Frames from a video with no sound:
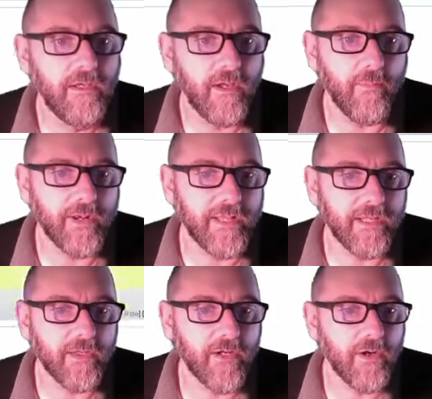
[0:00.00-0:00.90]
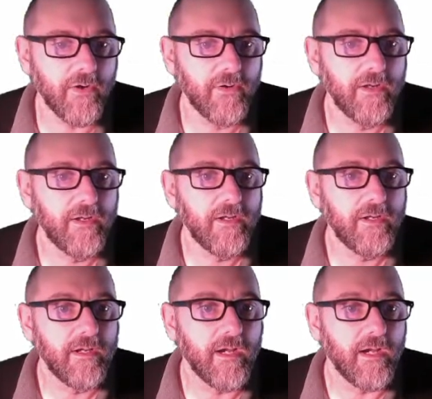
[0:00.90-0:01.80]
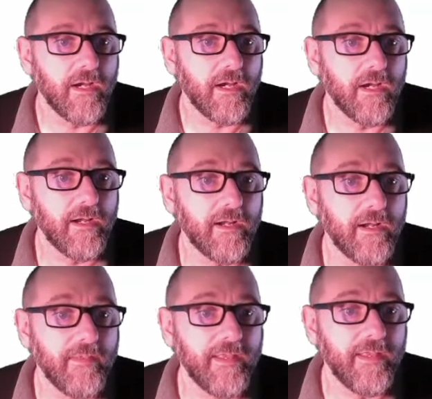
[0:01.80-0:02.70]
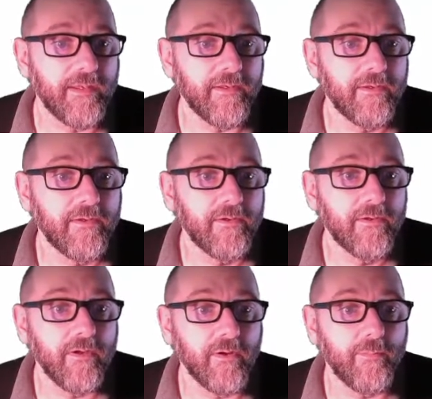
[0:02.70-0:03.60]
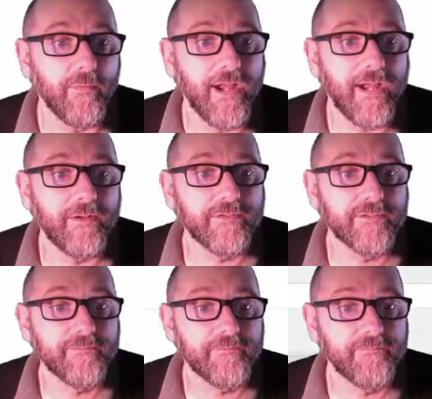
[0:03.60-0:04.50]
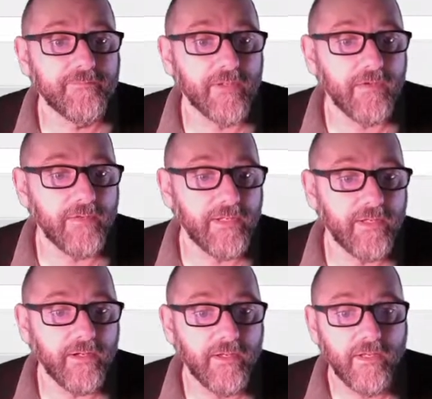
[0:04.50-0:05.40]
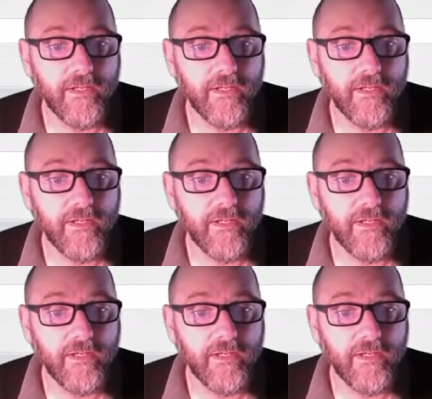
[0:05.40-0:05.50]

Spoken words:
And when I hit go, and then go browse over here,